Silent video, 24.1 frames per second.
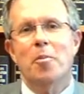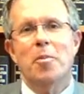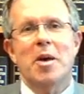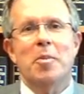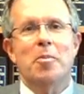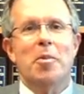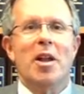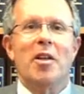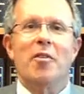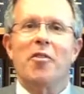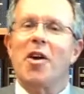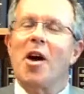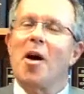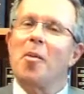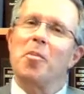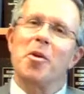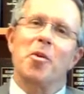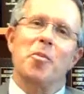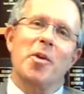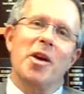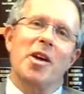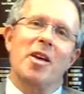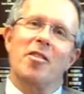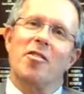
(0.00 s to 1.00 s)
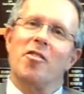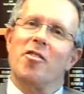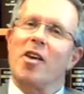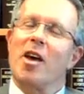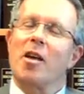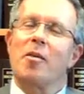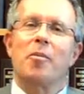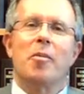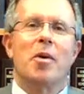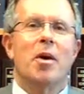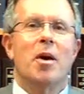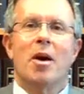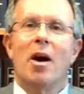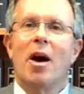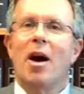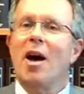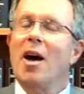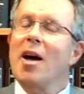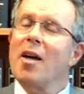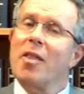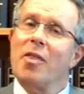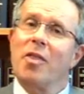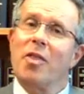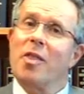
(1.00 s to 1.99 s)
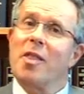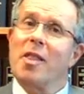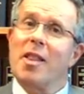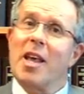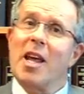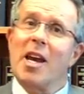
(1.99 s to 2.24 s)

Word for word: People have come to me and said, oh,